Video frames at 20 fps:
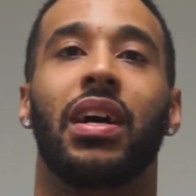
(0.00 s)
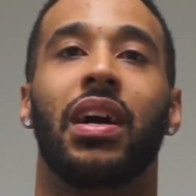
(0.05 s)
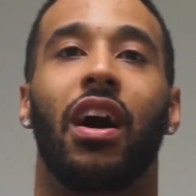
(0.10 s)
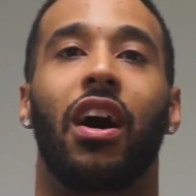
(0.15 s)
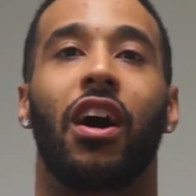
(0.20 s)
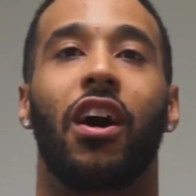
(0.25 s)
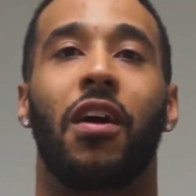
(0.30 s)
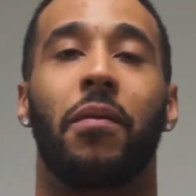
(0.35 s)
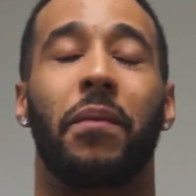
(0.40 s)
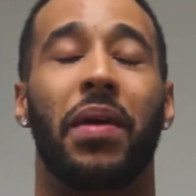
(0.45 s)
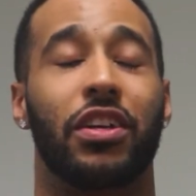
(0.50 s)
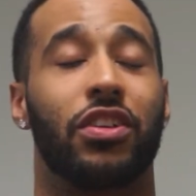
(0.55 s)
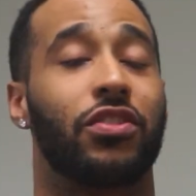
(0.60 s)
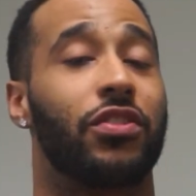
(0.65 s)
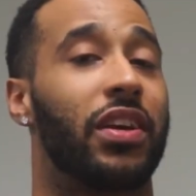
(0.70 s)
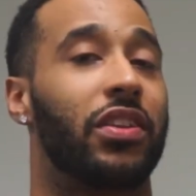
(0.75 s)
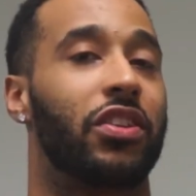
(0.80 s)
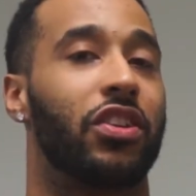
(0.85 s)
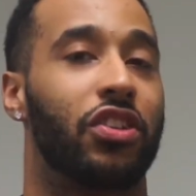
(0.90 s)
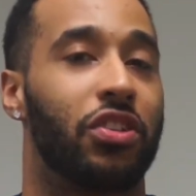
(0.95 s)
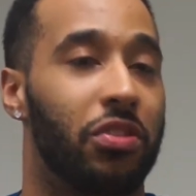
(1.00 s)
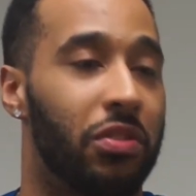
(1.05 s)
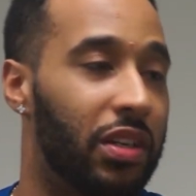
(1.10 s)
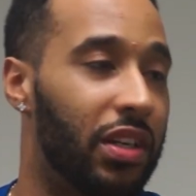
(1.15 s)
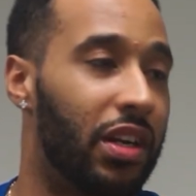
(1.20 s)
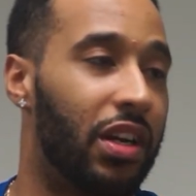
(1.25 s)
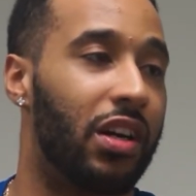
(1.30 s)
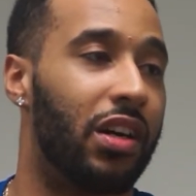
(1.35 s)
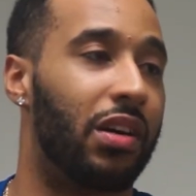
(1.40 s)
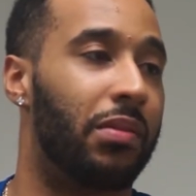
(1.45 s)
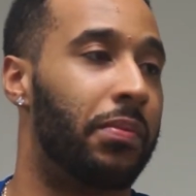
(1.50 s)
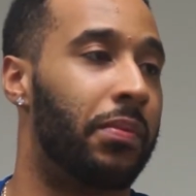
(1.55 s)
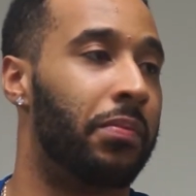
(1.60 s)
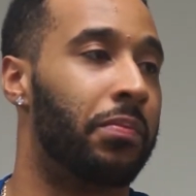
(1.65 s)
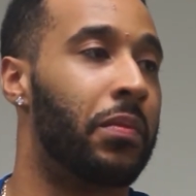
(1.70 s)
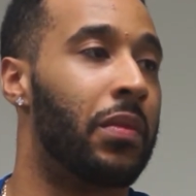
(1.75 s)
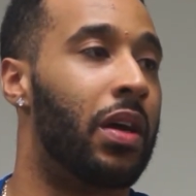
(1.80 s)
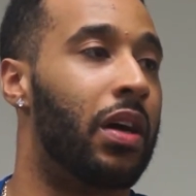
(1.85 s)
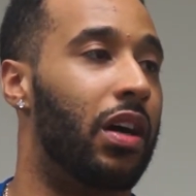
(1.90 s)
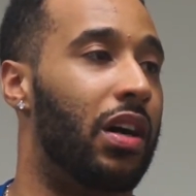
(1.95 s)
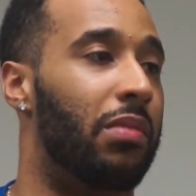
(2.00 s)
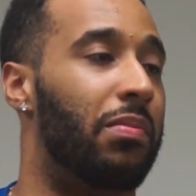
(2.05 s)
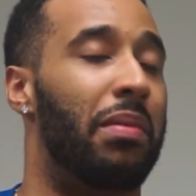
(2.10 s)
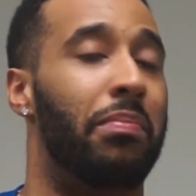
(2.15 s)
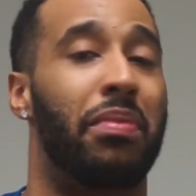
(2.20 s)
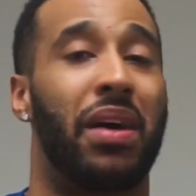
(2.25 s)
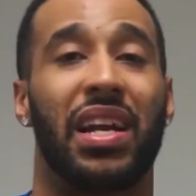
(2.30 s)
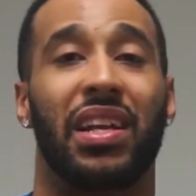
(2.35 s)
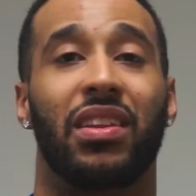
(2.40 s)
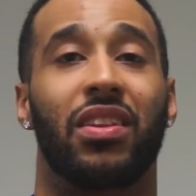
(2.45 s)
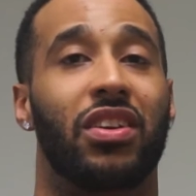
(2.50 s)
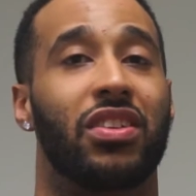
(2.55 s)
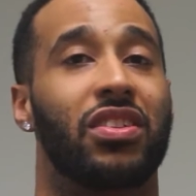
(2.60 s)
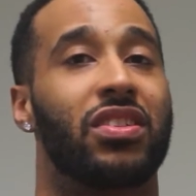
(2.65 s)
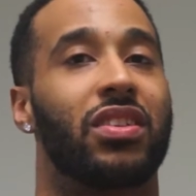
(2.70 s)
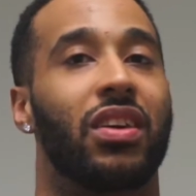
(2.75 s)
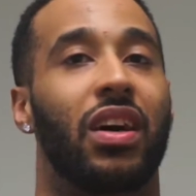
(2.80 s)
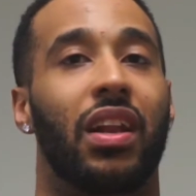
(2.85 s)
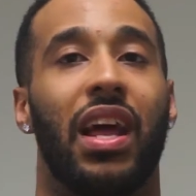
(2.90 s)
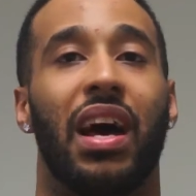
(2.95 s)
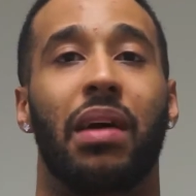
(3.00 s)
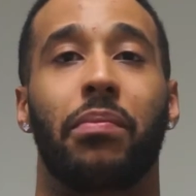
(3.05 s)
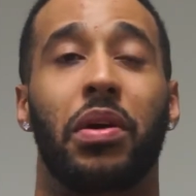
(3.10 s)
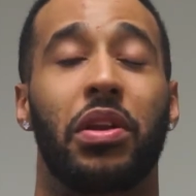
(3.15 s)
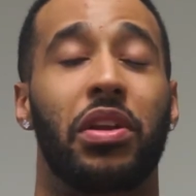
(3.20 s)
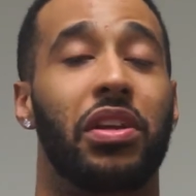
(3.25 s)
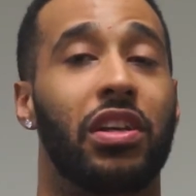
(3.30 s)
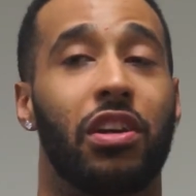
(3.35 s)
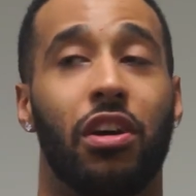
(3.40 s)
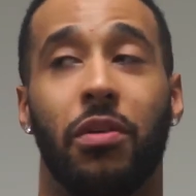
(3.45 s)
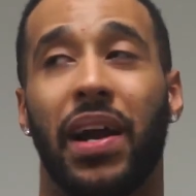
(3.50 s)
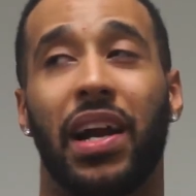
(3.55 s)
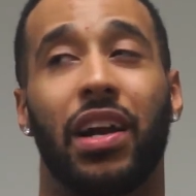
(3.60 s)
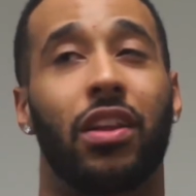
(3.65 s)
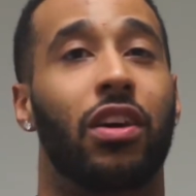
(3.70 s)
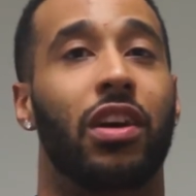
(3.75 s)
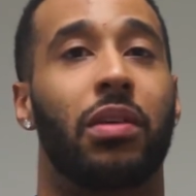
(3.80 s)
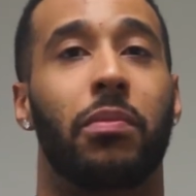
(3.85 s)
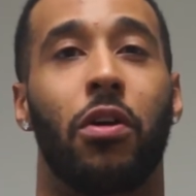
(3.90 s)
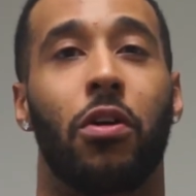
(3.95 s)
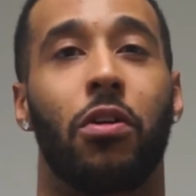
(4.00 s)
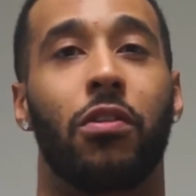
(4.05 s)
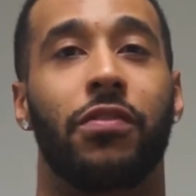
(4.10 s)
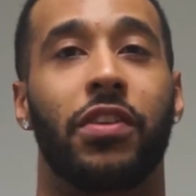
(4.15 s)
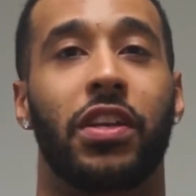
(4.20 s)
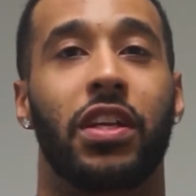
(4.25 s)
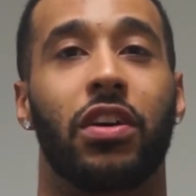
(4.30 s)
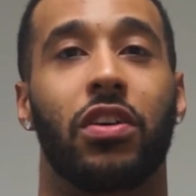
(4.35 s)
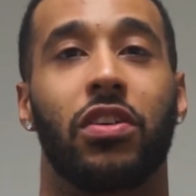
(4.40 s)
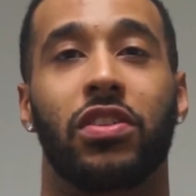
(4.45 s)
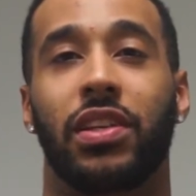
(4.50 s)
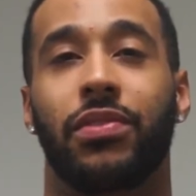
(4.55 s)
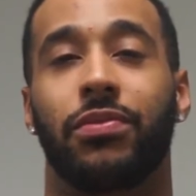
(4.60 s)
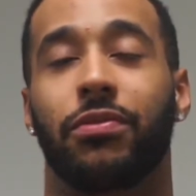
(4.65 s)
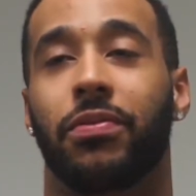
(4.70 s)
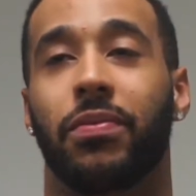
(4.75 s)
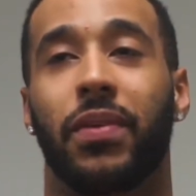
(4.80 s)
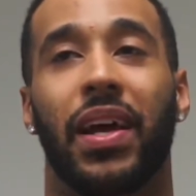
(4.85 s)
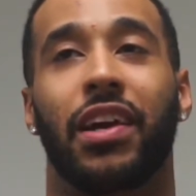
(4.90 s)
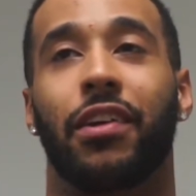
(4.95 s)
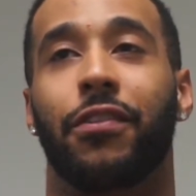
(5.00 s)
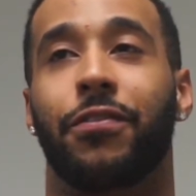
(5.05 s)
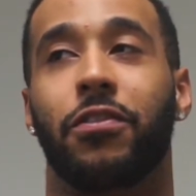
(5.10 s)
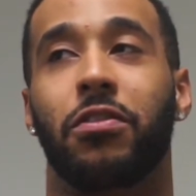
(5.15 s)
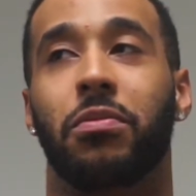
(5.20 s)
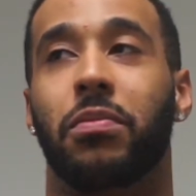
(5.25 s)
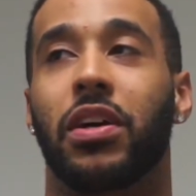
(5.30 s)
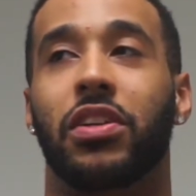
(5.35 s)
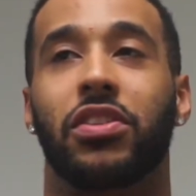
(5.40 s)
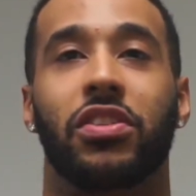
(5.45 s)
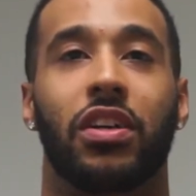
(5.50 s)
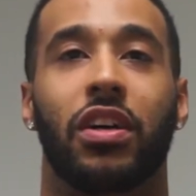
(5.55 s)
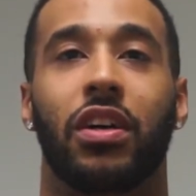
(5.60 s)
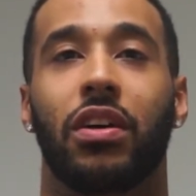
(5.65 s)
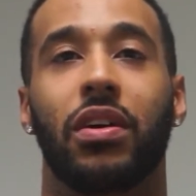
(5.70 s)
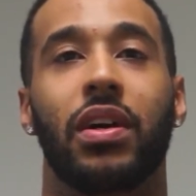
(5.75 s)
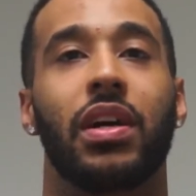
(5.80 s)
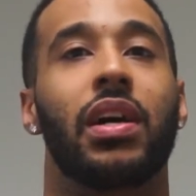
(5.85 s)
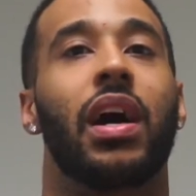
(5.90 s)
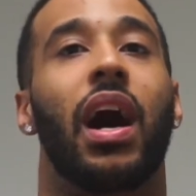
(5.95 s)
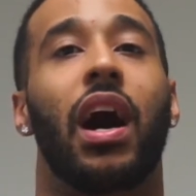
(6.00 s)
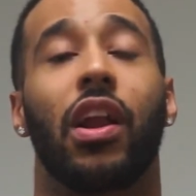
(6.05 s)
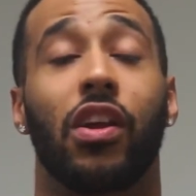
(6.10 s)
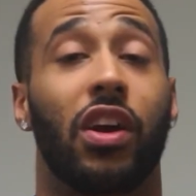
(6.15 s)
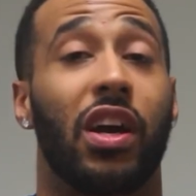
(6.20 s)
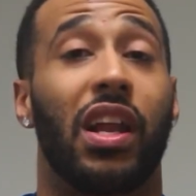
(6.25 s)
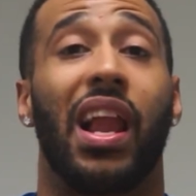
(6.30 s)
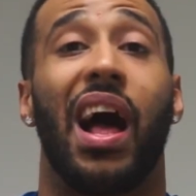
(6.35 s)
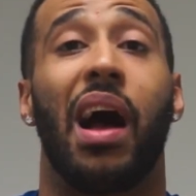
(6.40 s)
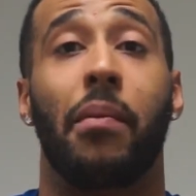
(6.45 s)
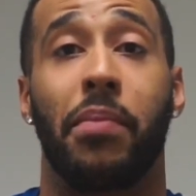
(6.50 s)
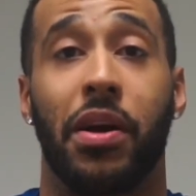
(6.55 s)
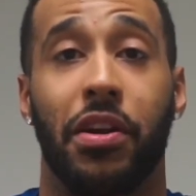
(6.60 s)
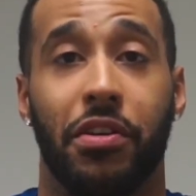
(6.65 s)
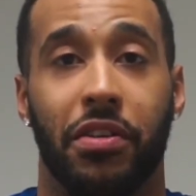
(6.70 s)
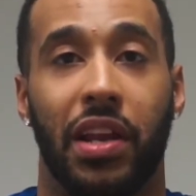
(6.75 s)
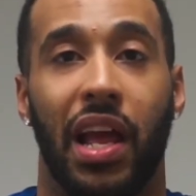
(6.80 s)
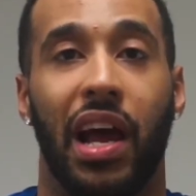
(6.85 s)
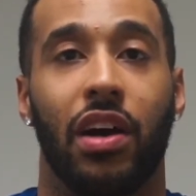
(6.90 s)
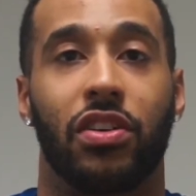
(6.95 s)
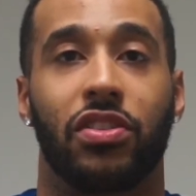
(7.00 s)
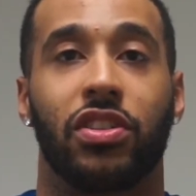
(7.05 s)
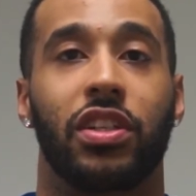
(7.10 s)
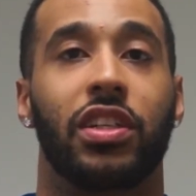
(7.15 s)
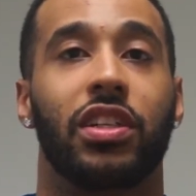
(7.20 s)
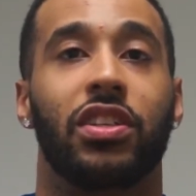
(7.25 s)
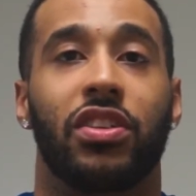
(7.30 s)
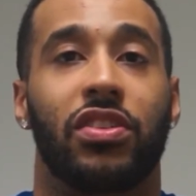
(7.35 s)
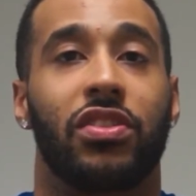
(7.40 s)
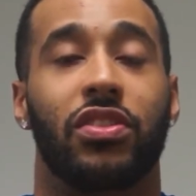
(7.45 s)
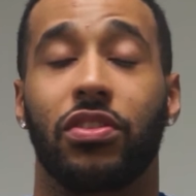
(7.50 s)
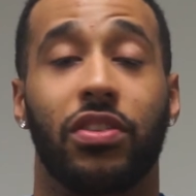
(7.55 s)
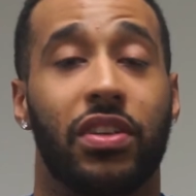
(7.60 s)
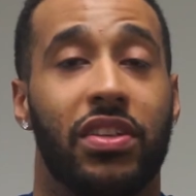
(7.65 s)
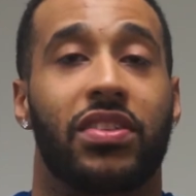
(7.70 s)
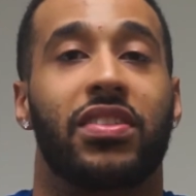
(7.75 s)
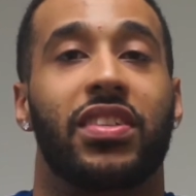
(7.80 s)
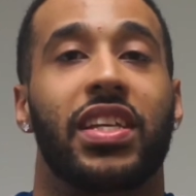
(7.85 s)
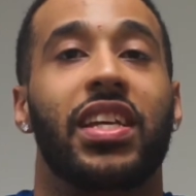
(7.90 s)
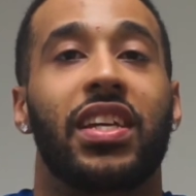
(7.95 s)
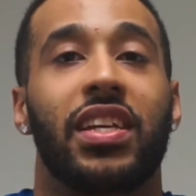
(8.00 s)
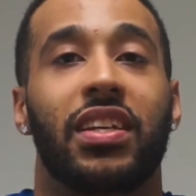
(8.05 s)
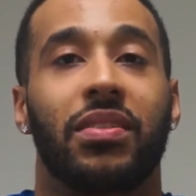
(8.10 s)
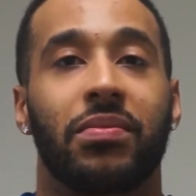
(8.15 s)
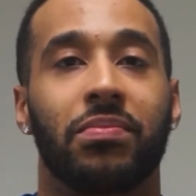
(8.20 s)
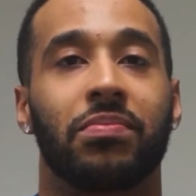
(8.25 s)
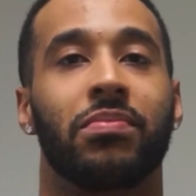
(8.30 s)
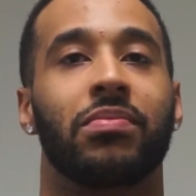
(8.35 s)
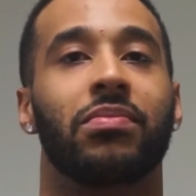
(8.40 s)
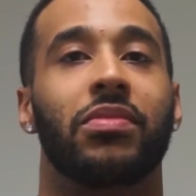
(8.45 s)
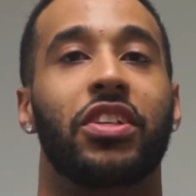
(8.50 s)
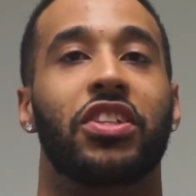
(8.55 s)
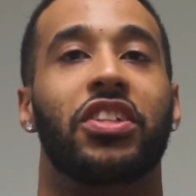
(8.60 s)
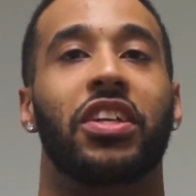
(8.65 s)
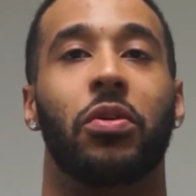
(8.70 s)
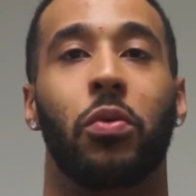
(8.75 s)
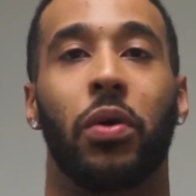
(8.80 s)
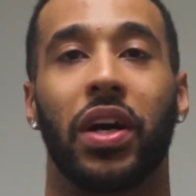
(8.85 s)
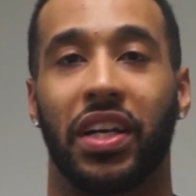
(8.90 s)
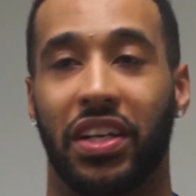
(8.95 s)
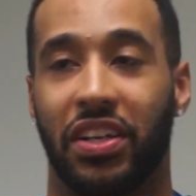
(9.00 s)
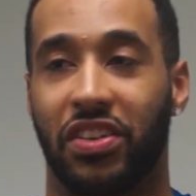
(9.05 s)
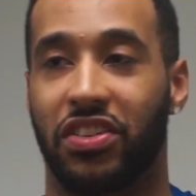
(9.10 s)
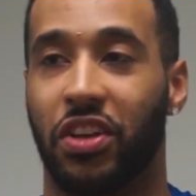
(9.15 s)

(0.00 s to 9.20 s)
My strength is shooting up. My body looks a lot better. You can go back and look at my old videos, even from like a few months ago. I look a lot better now. So you can see the shit working.